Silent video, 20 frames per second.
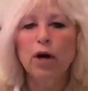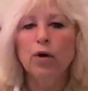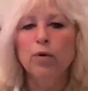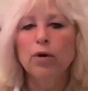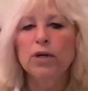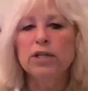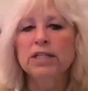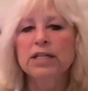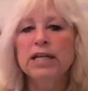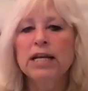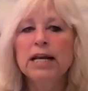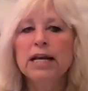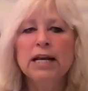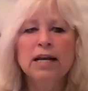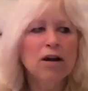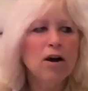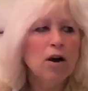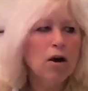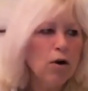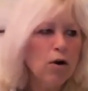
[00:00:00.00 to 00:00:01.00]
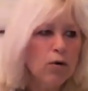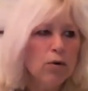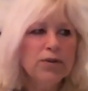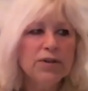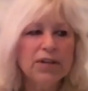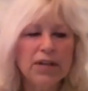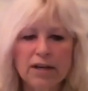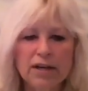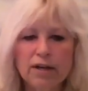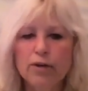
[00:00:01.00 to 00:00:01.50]
hours whole
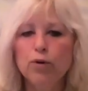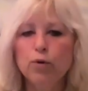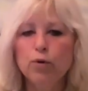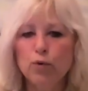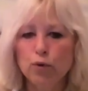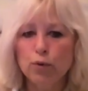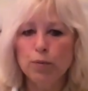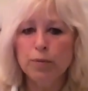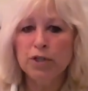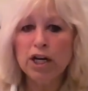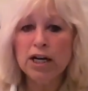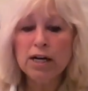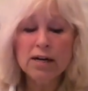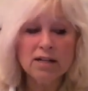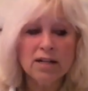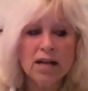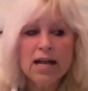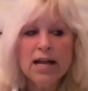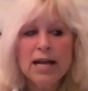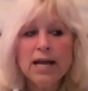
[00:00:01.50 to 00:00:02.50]
their YouTube channel.